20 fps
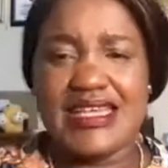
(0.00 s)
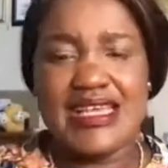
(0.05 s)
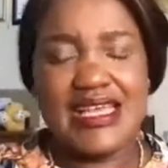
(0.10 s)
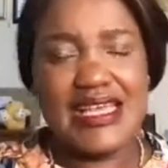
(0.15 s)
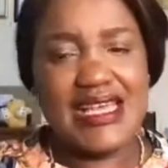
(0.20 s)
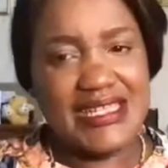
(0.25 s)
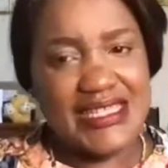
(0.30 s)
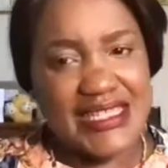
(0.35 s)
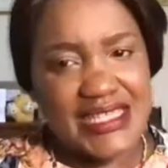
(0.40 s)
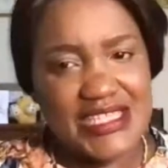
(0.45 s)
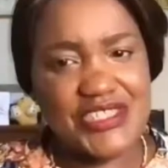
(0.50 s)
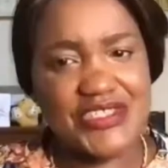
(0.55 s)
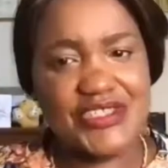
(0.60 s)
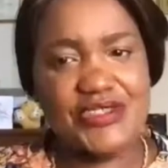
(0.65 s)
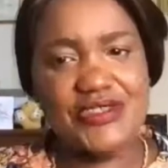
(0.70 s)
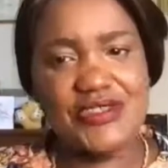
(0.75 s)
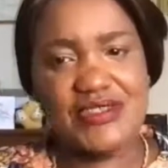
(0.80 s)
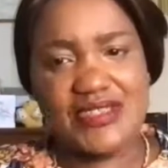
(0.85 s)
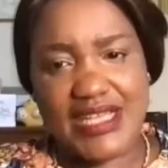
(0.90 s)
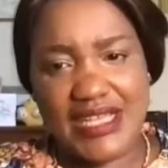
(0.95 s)
And these
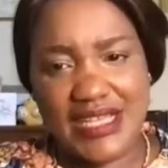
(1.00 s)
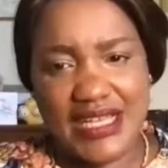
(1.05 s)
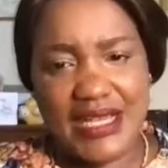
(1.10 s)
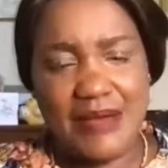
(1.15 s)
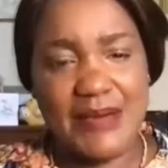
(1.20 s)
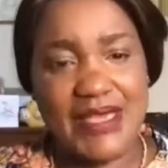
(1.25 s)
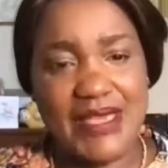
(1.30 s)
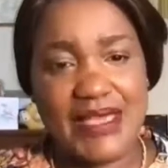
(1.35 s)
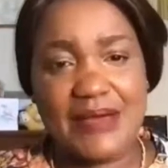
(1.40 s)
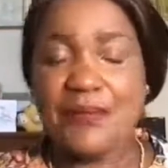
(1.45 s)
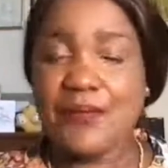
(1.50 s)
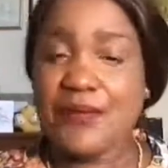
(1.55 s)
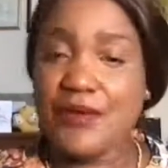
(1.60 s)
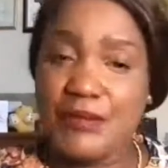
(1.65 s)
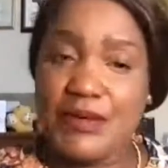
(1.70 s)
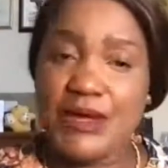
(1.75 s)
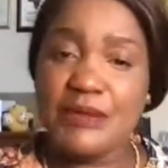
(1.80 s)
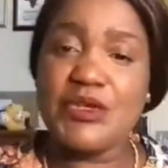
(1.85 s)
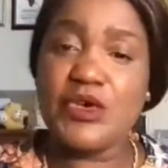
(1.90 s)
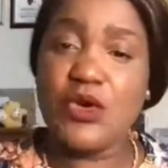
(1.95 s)
students are coming
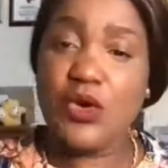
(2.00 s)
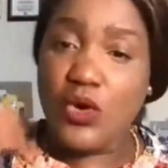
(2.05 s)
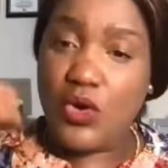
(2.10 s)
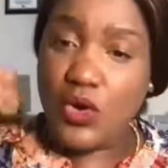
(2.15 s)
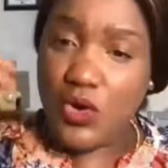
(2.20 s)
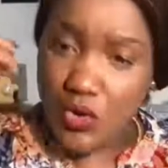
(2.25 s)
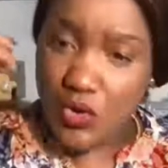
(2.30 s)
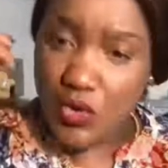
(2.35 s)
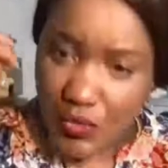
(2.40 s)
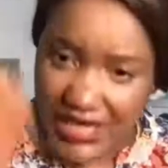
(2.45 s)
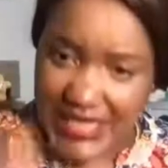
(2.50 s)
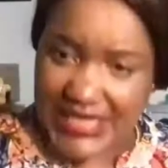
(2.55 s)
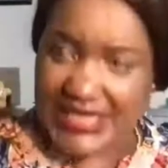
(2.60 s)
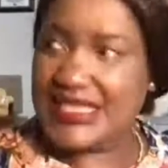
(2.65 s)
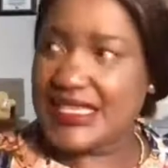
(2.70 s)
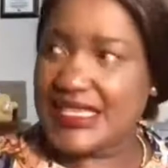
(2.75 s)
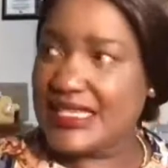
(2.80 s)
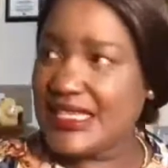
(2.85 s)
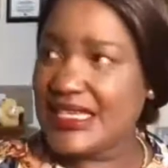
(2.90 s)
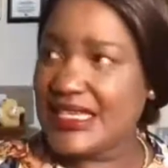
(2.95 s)
probably
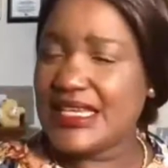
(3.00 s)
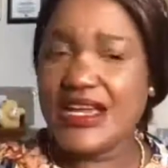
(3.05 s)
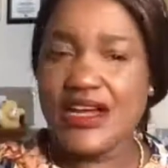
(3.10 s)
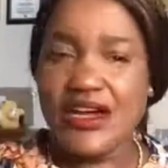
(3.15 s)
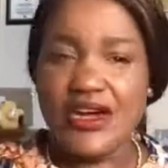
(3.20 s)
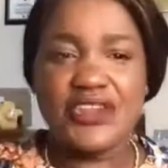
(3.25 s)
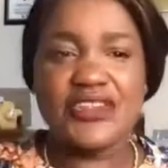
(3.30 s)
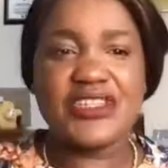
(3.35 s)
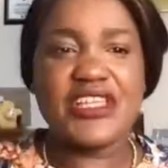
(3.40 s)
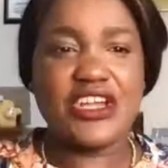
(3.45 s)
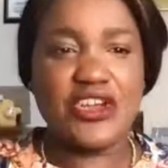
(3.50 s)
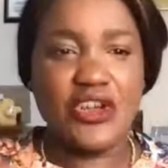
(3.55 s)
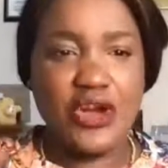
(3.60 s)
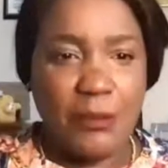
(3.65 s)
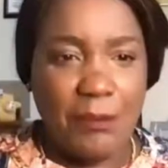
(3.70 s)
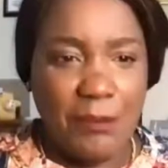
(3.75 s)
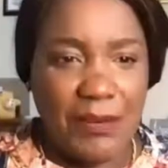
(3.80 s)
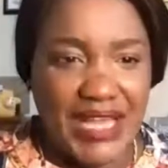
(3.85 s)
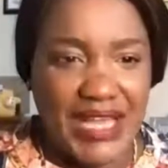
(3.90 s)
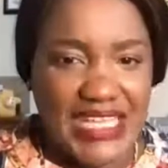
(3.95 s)
already on the
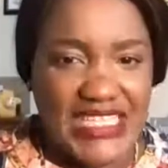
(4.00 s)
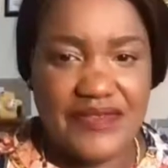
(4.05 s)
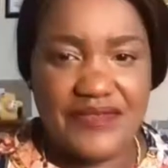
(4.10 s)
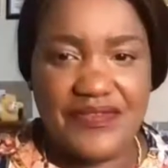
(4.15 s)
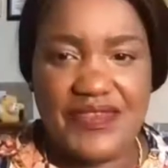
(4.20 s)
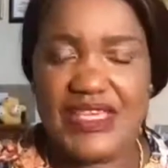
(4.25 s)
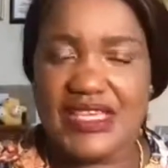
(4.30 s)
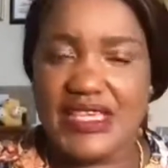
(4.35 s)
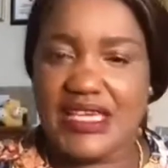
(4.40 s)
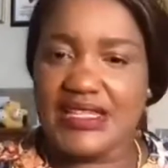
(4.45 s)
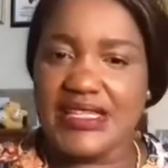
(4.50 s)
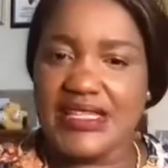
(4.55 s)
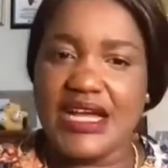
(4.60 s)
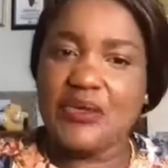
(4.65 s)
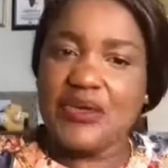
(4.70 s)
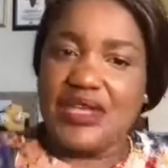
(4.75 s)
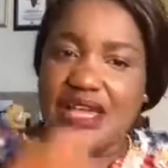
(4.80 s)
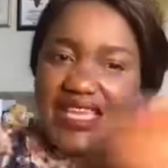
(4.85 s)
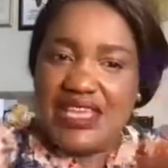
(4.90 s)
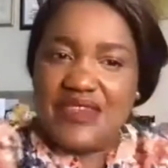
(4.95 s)
complex thinking that
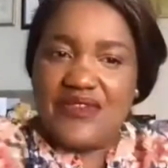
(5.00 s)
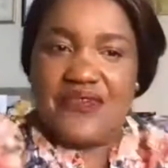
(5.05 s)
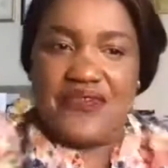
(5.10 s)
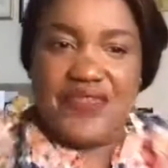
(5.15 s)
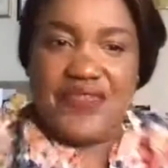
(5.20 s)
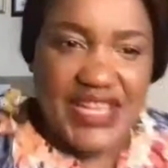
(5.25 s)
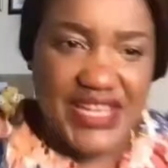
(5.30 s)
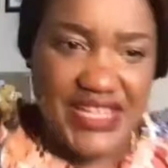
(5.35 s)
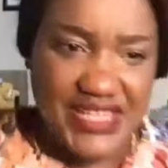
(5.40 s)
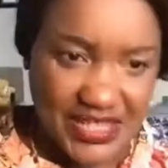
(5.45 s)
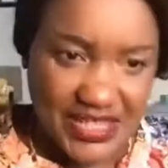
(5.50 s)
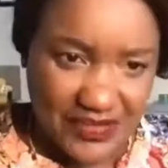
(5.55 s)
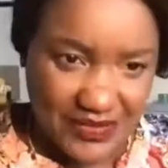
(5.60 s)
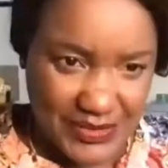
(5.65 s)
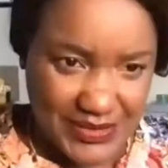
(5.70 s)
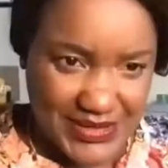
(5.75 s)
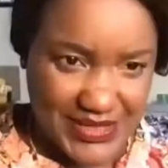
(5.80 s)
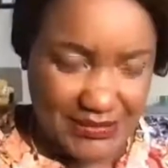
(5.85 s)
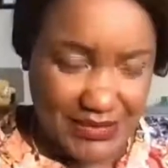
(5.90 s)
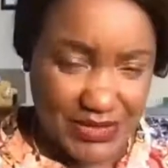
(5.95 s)
we are inferior
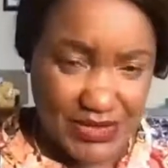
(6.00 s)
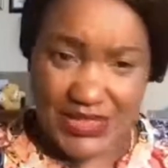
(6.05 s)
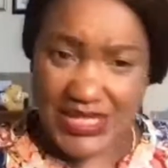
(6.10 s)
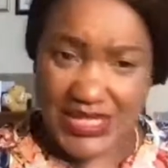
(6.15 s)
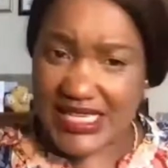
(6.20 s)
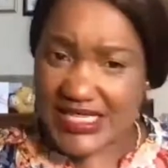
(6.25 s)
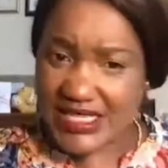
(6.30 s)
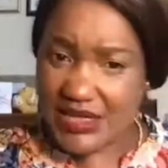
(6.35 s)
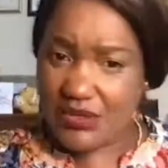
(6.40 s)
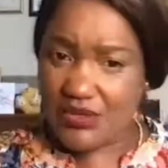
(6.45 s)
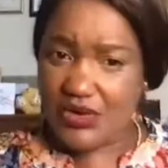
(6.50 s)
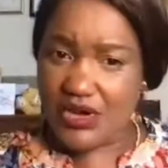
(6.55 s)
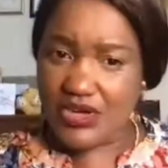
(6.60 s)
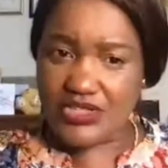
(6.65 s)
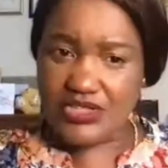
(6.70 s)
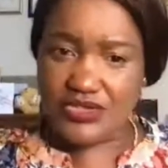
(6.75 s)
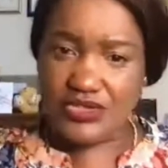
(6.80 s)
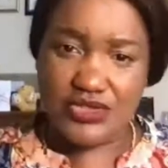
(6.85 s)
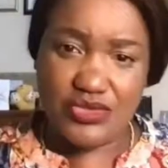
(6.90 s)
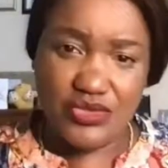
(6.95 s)
for them. So there is a work
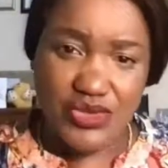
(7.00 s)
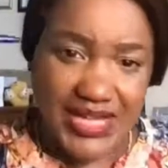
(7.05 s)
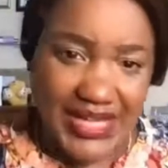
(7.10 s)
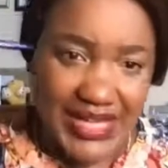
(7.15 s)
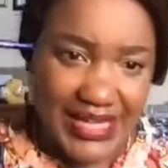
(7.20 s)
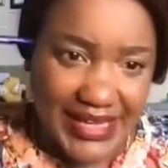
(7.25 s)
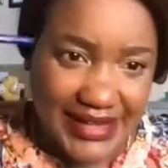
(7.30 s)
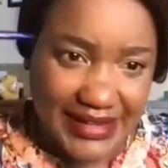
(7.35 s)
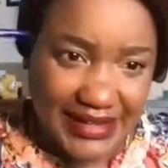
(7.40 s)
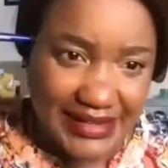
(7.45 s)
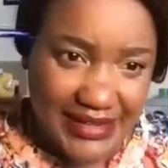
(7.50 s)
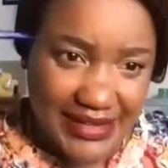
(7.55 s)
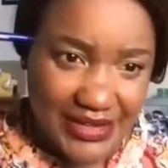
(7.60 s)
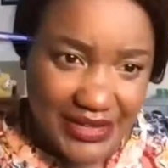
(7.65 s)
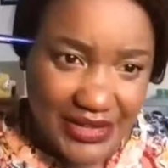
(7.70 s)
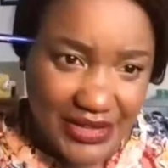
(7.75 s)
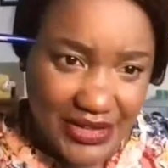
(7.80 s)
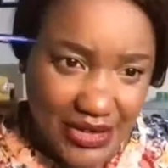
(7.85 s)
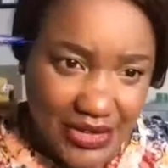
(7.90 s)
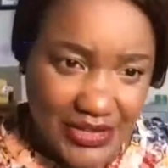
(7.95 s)
to do here
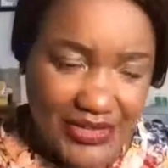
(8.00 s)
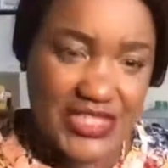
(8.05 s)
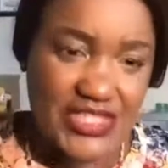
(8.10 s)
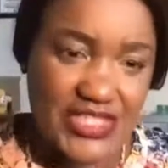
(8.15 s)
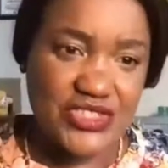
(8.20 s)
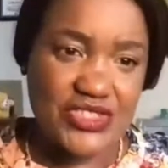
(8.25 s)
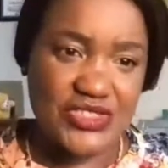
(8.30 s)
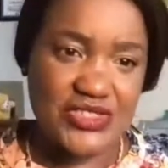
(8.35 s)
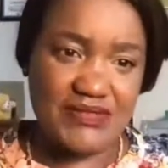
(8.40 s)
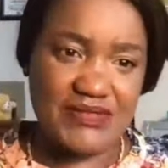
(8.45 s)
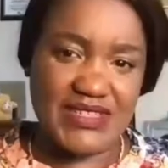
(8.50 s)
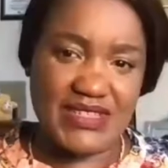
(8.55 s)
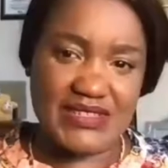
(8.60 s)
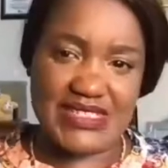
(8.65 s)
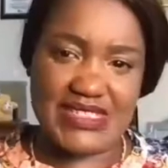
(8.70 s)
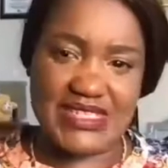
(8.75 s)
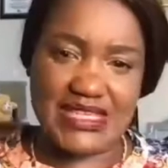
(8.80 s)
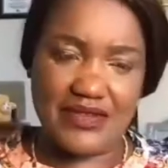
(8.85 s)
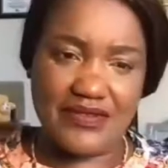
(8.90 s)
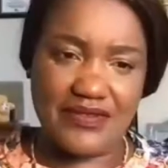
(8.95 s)
on the student
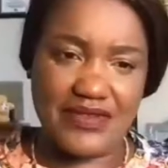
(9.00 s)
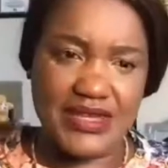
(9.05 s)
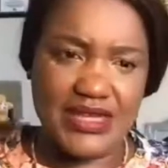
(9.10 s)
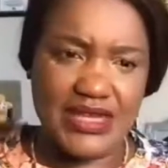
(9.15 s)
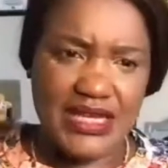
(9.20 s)
themselves.